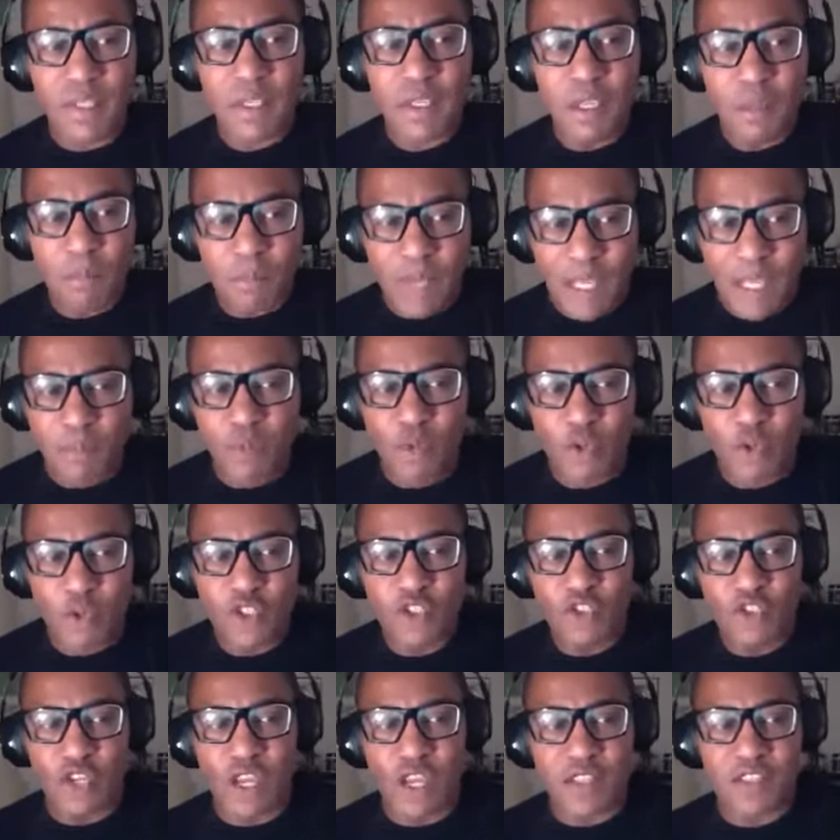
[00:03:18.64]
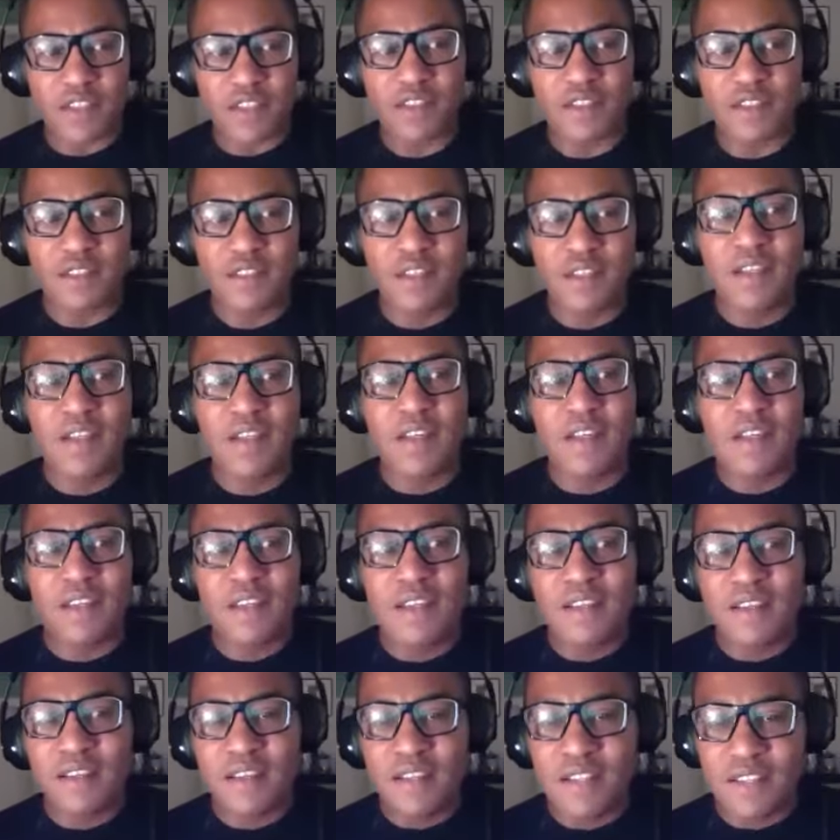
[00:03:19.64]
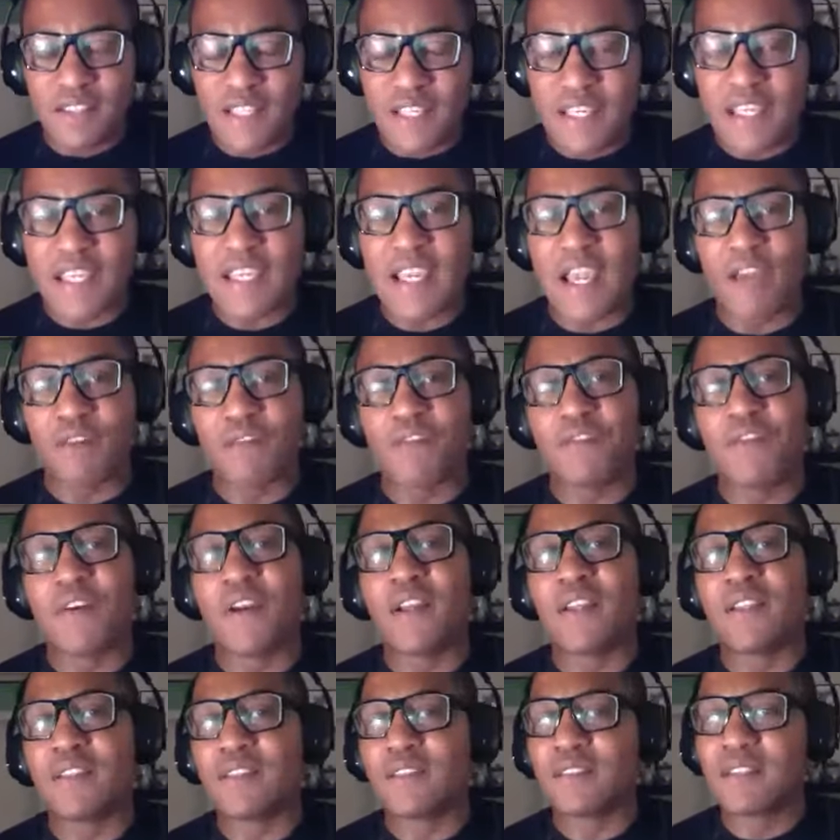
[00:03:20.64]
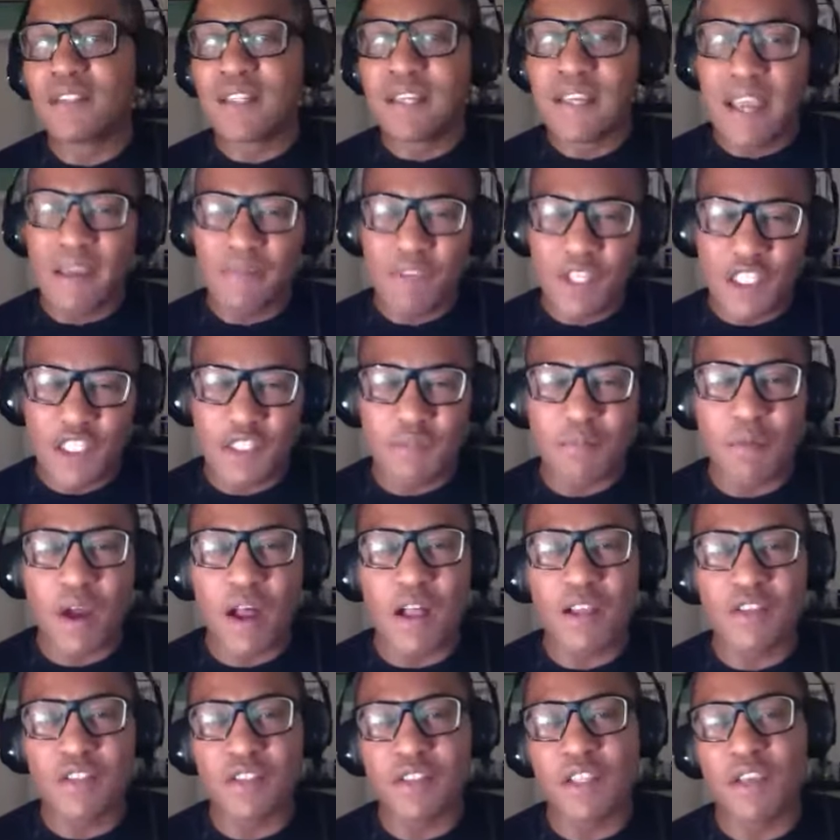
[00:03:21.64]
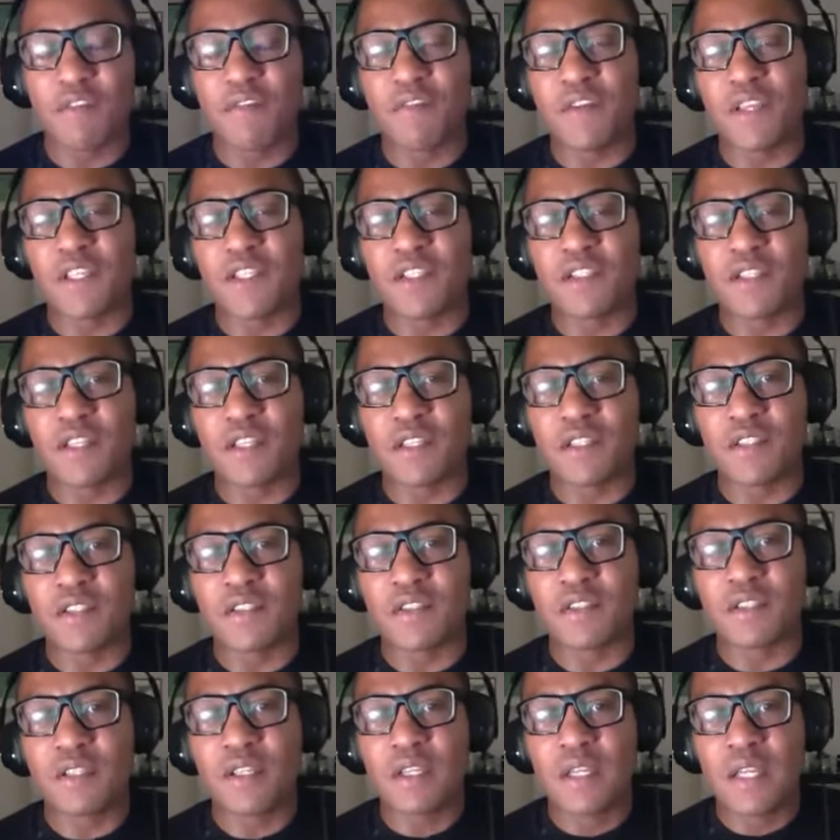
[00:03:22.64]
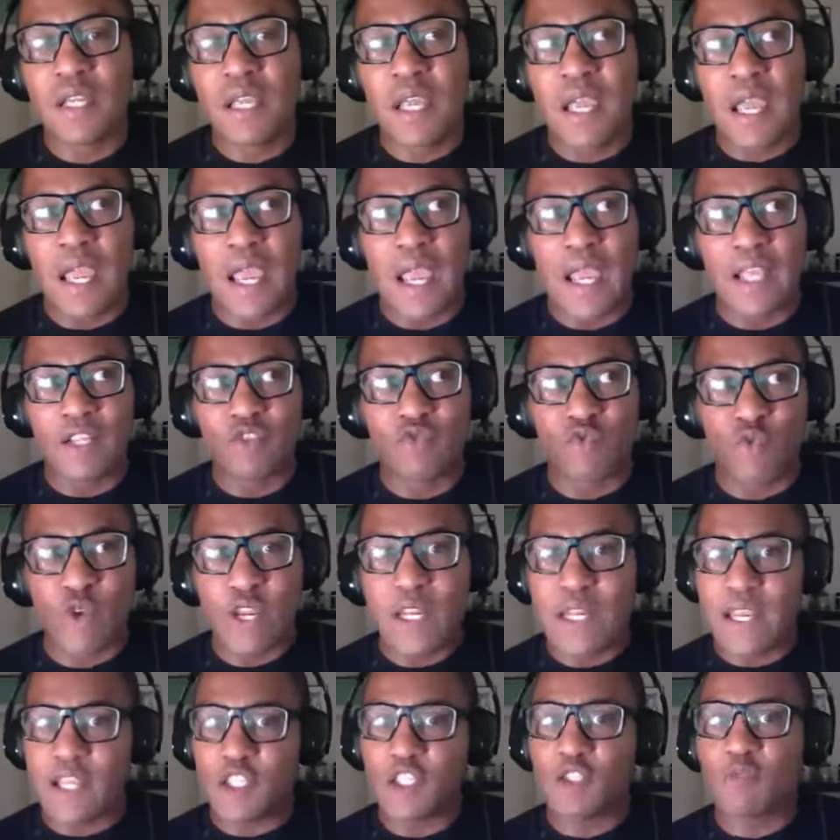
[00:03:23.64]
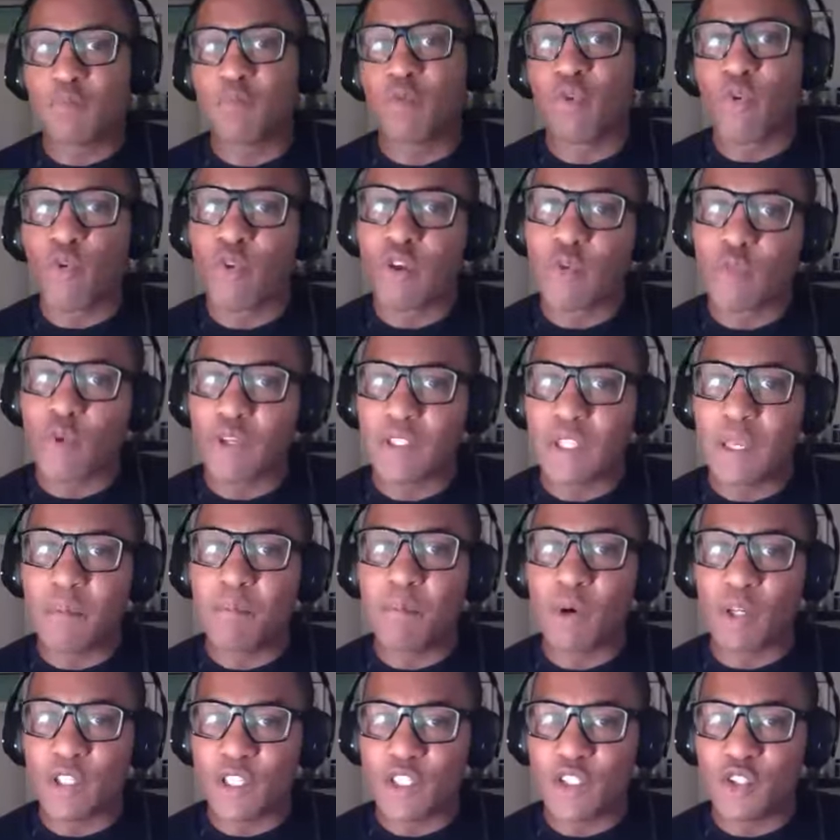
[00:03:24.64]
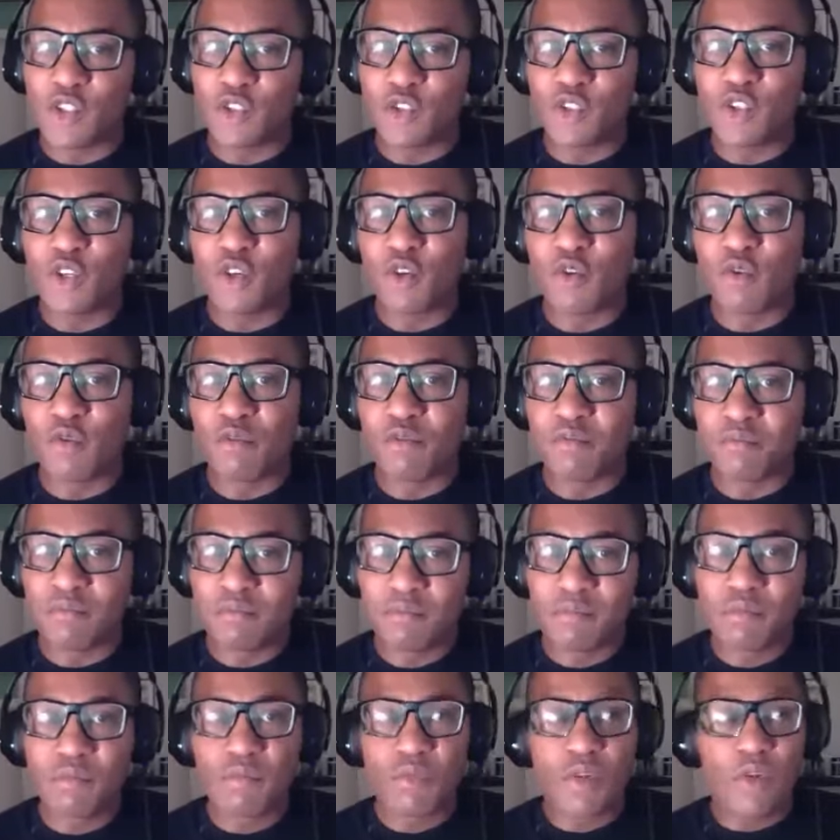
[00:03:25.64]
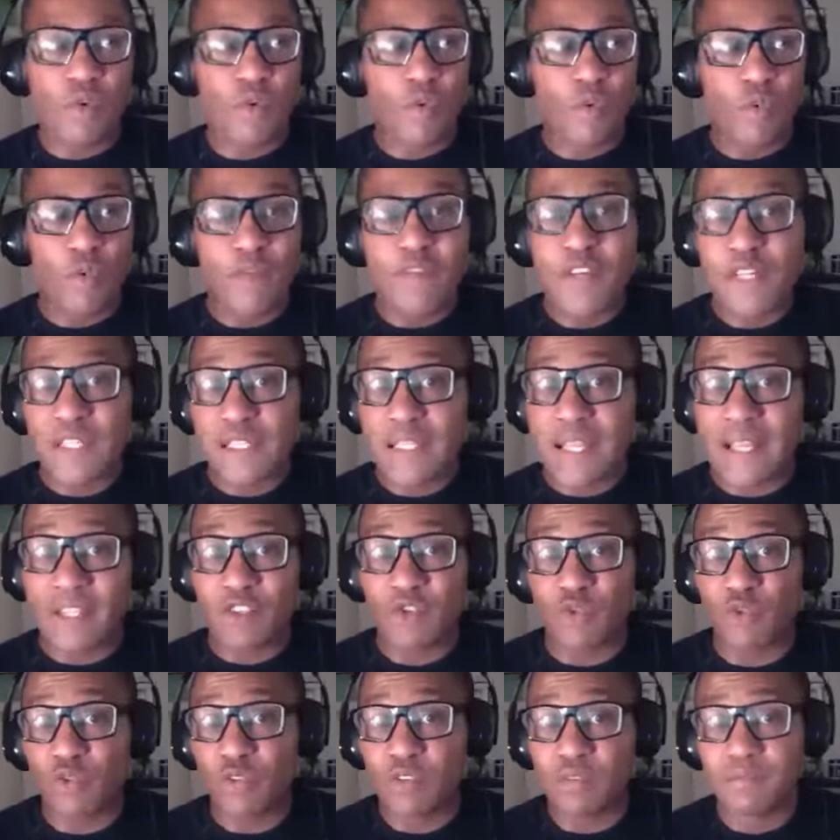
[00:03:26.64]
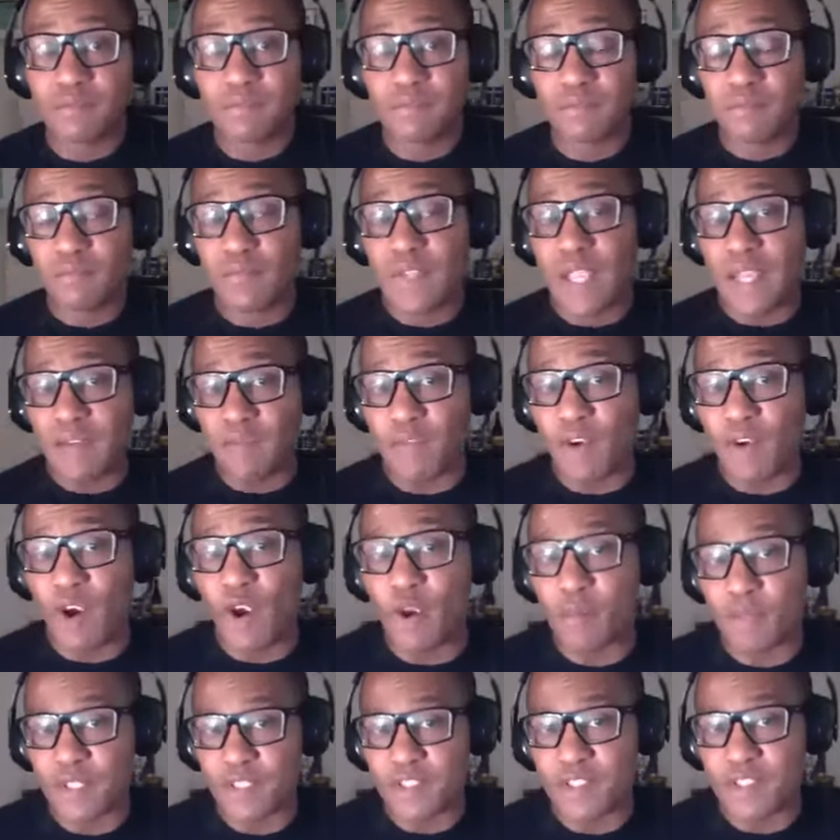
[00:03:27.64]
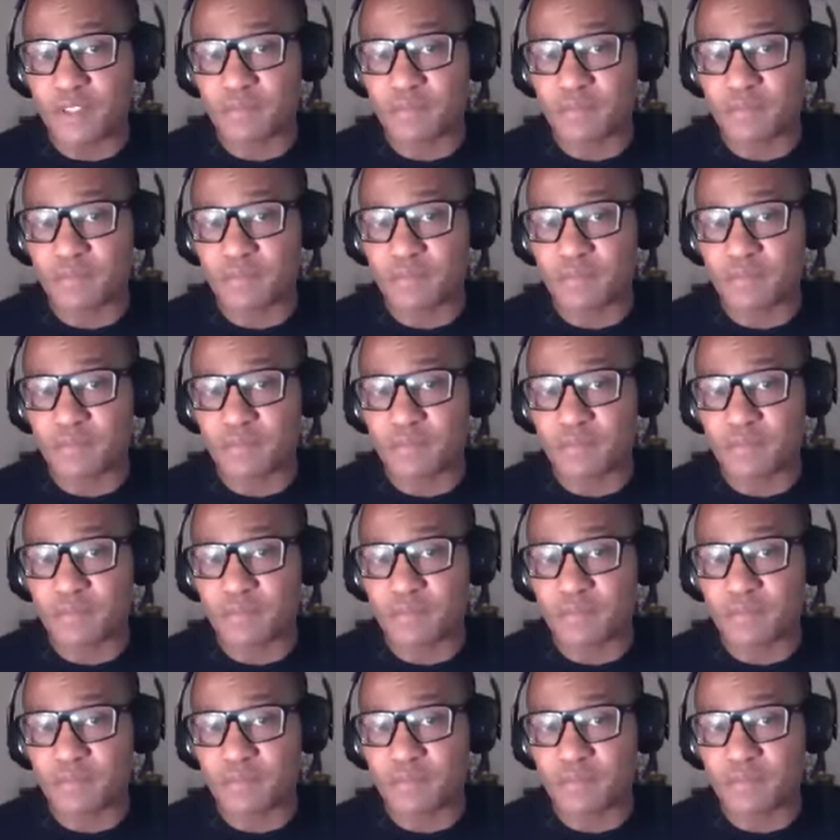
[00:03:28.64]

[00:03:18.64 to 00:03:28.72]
People were just seeking out fun, having smiles on their faces, and really exploring what their bodies could do within a natural environment.